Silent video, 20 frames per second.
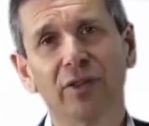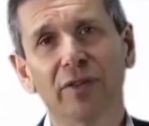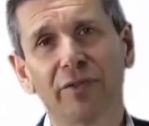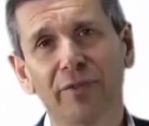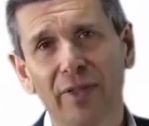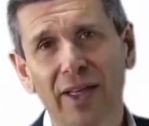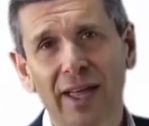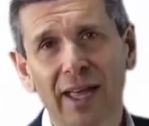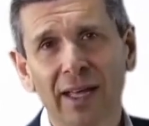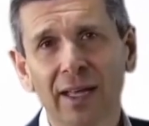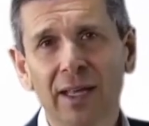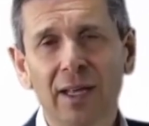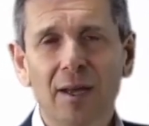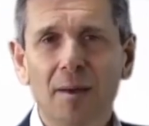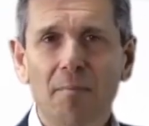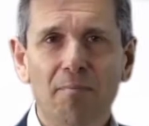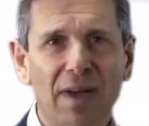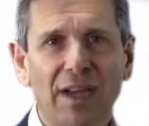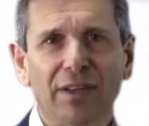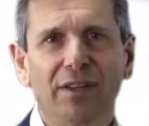if they're
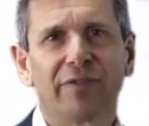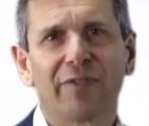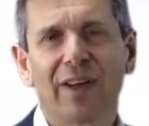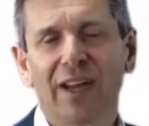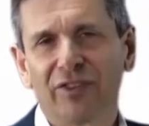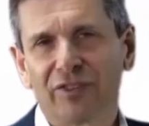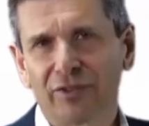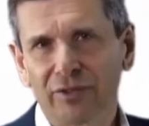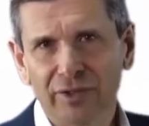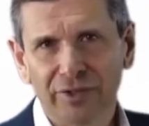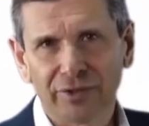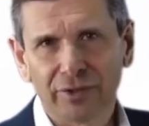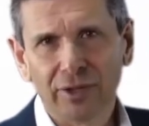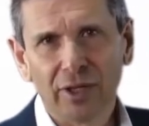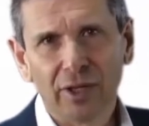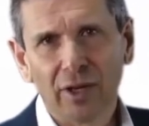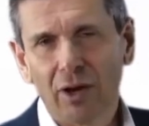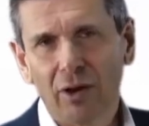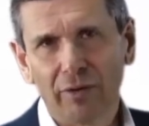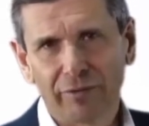manufacturers
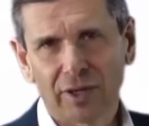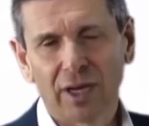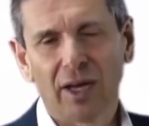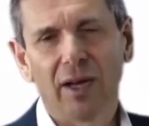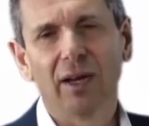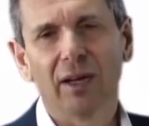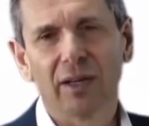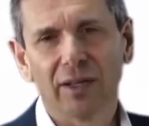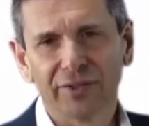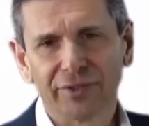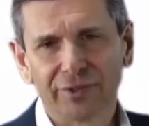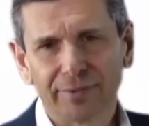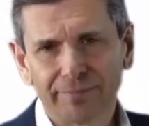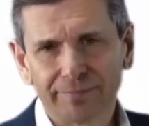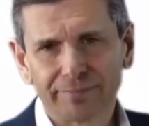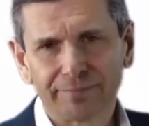of cars.